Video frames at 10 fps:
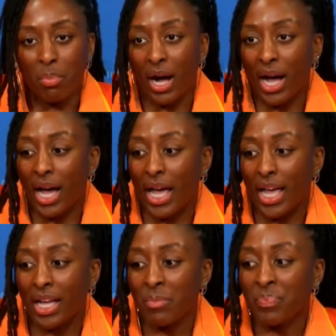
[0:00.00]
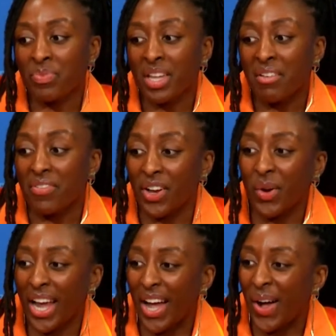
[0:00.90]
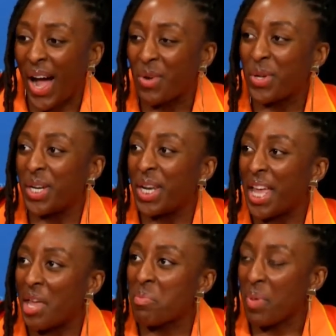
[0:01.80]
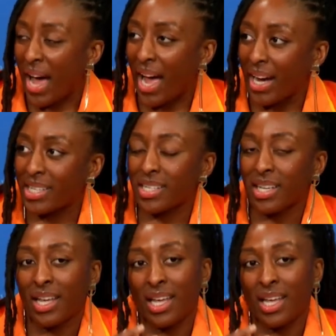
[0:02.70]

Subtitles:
by figuring out how we could impact